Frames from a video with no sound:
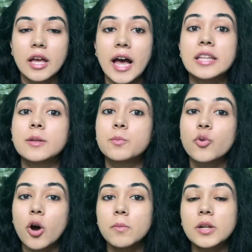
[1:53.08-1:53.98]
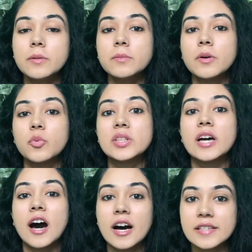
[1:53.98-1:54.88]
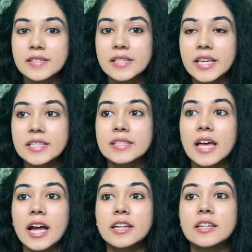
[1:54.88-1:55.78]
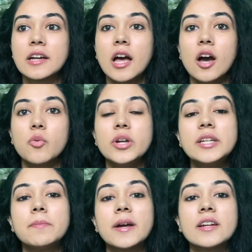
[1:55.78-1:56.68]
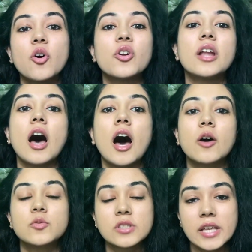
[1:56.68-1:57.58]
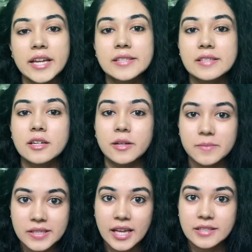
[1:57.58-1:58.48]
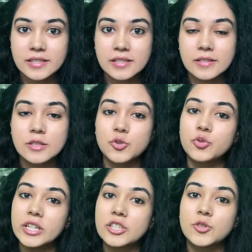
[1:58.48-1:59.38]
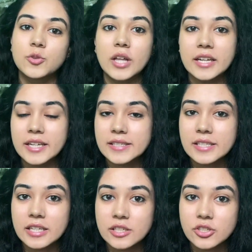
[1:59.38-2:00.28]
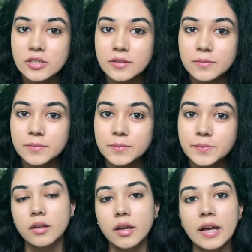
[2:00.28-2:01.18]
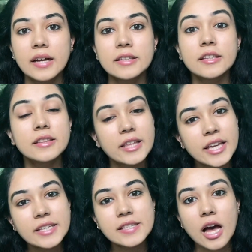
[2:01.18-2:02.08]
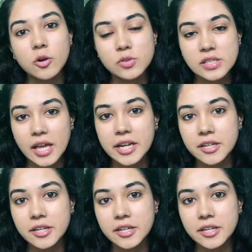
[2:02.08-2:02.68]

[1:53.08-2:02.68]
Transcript: And the problem with us is that we depend on outside circumstances to reach to that destination. The things outside